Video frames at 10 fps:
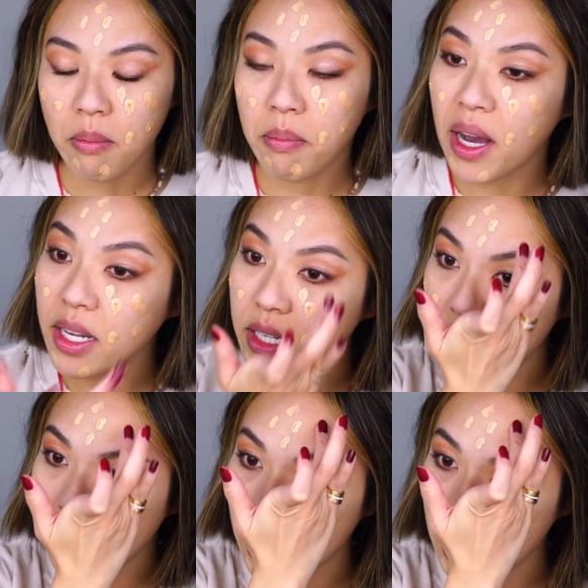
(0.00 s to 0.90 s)

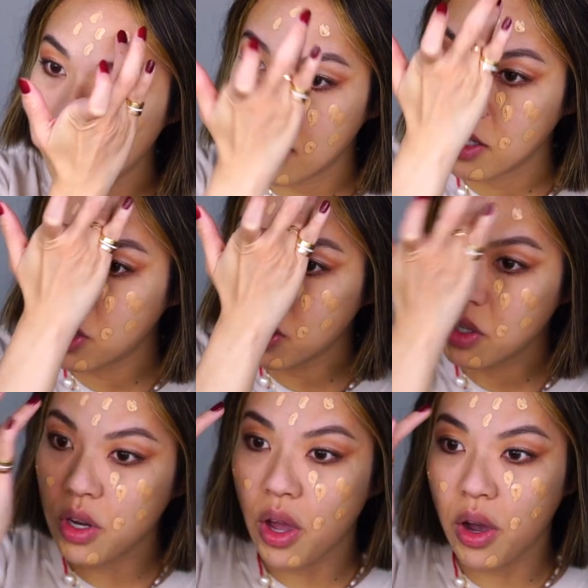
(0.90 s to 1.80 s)
but
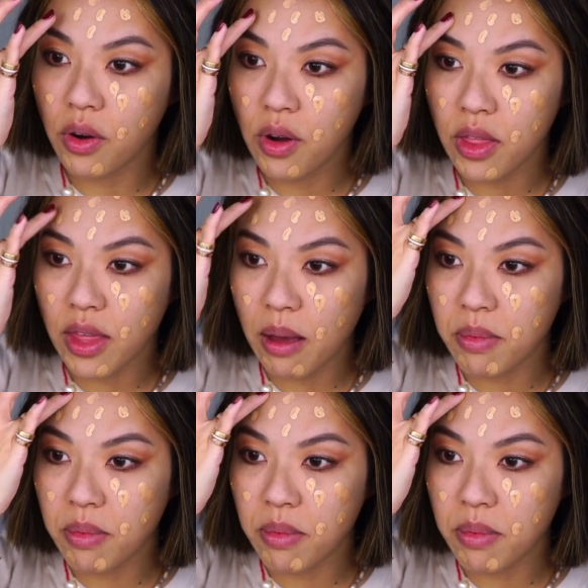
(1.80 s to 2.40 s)
just know that